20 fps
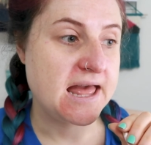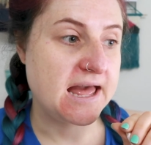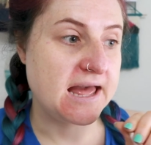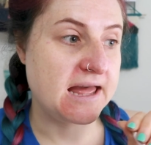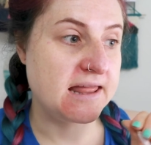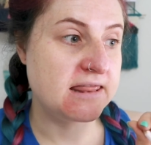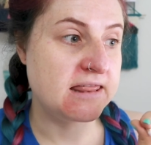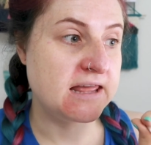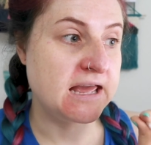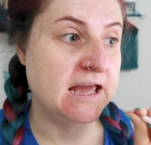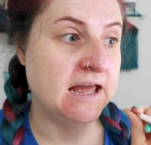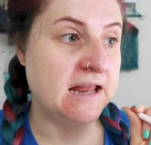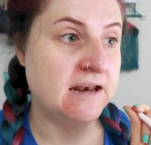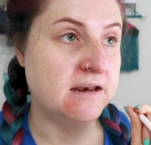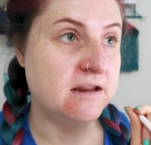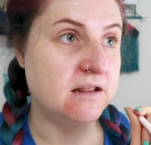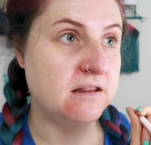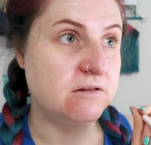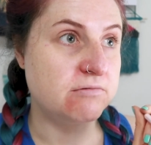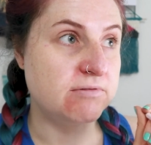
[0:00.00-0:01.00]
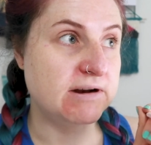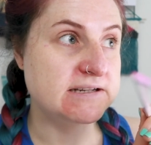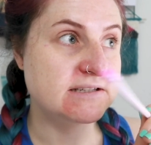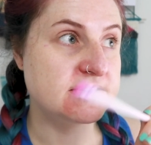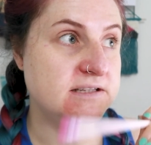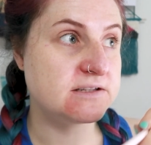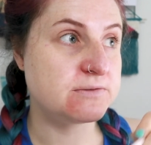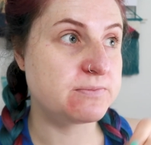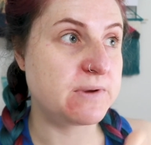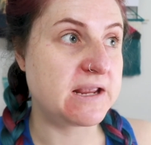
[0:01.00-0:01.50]
And then the rest
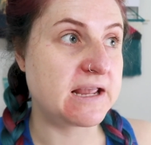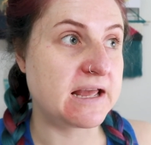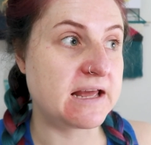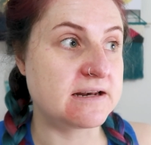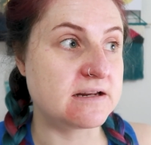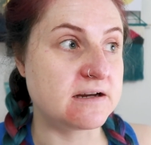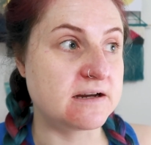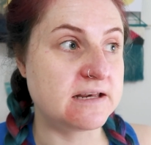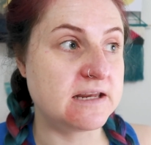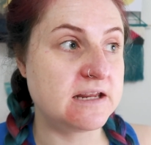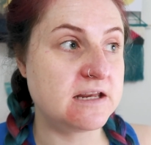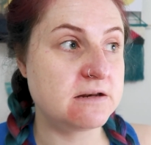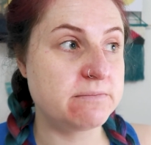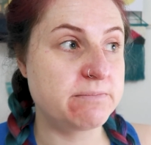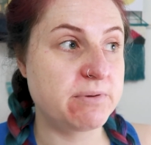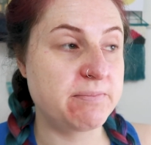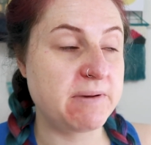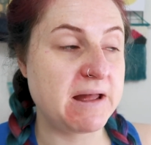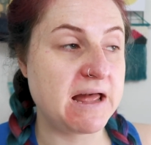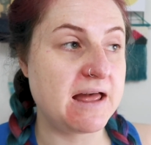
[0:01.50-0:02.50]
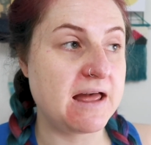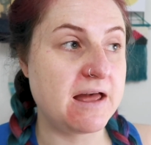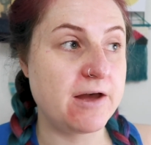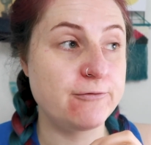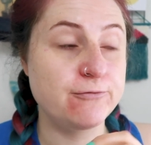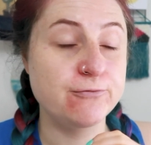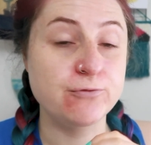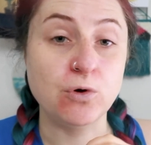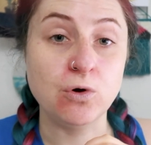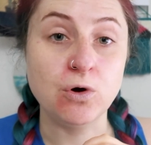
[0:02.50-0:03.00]
of this weekend, I need to
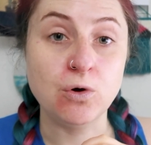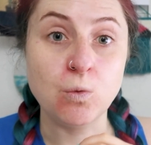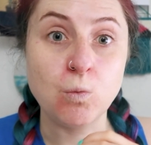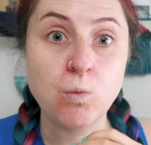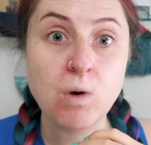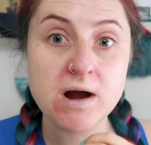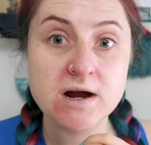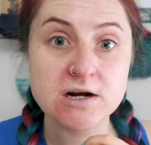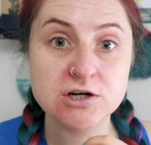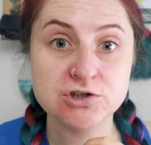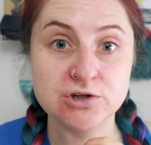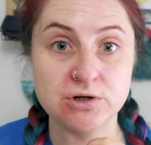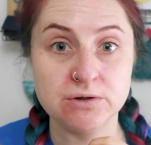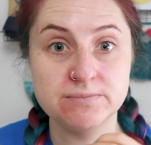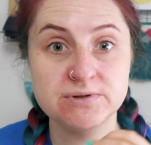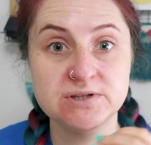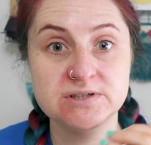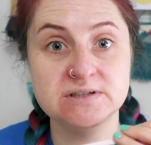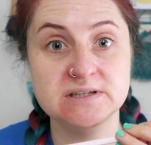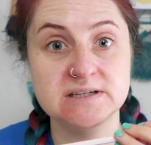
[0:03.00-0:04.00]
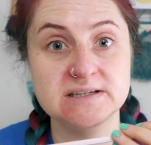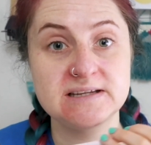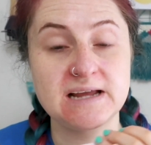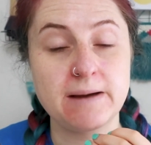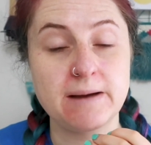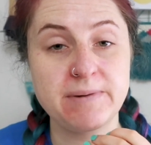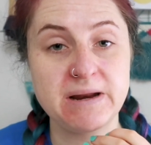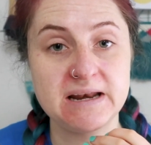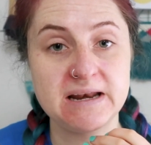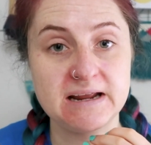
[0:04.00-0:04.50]
prepare for workshops that's
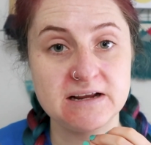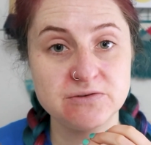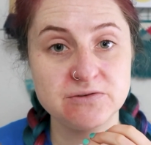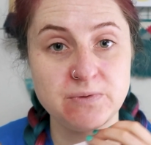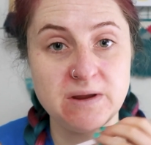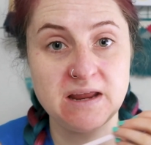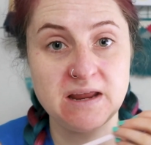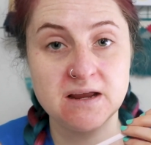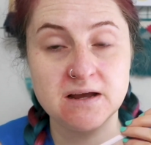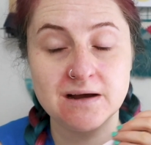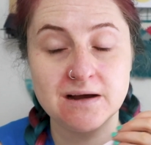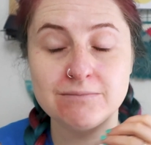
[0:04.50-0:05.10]
happening next week.